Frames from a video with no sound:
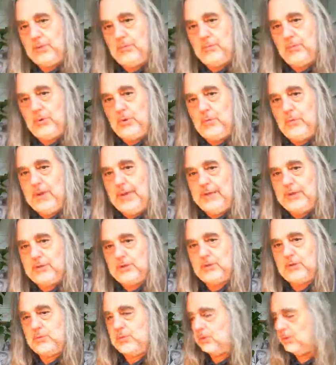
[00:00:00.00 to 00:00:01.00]
of the blue
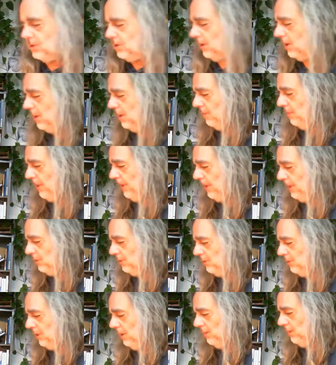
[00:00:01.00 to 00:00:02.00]
pages, which start on
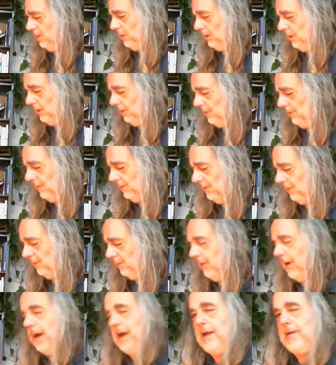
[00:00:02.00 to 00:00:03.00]
page WD
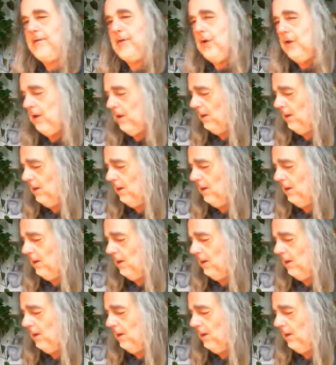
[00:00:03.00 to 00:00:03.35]
55,